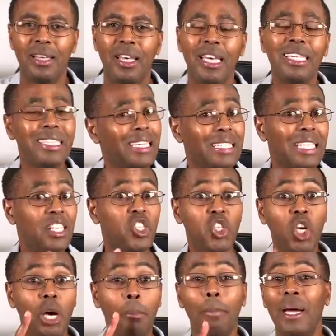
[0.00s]
It is his
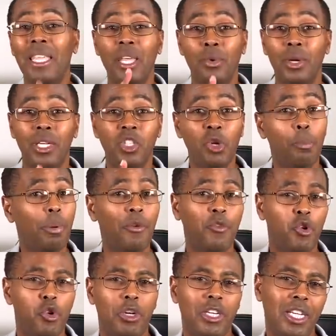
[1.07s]
job, by the way, to pay
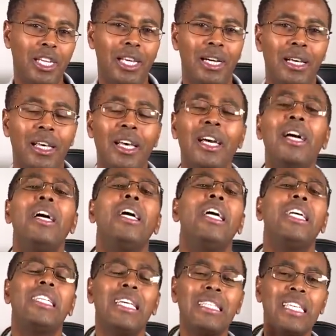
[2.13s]
for your dinner.
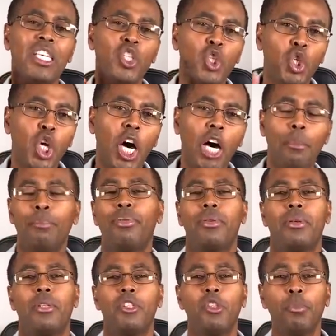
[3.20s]
It is his job
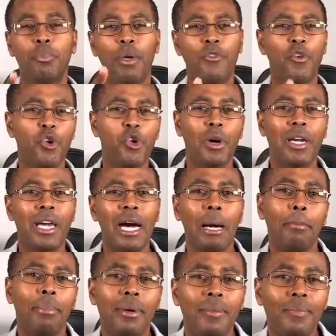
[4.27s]
to pay for your
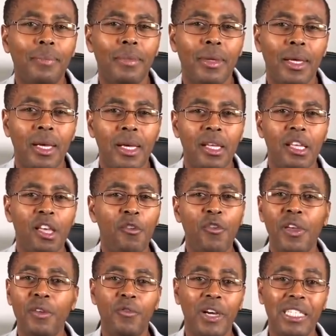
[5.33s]
cab if
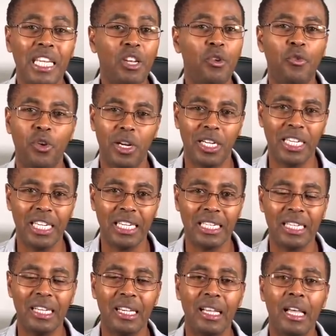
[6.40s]
he invited you for a
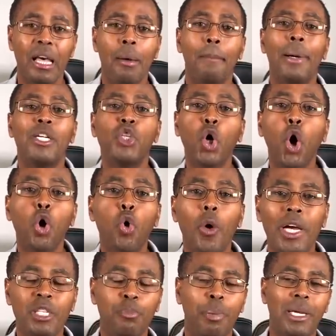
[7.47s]
date. But don't go
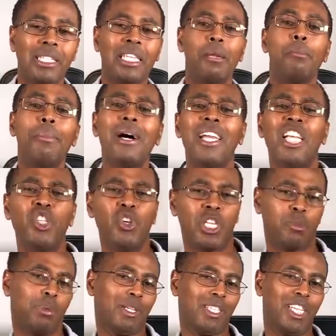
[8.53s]
expecting. Manage your
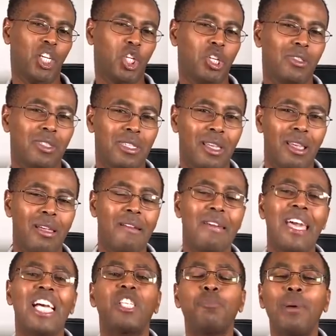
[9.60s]
expectations.
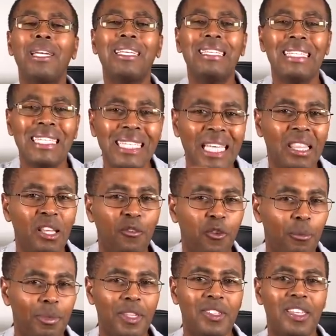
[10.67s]
Expect nothing
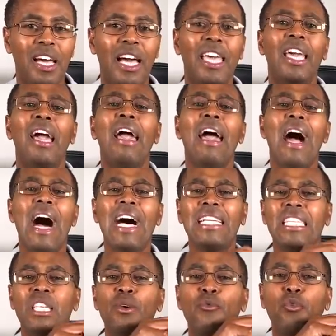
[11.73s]
from this guy.
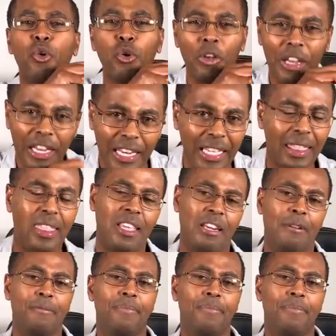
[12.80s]
Ask him for nothing.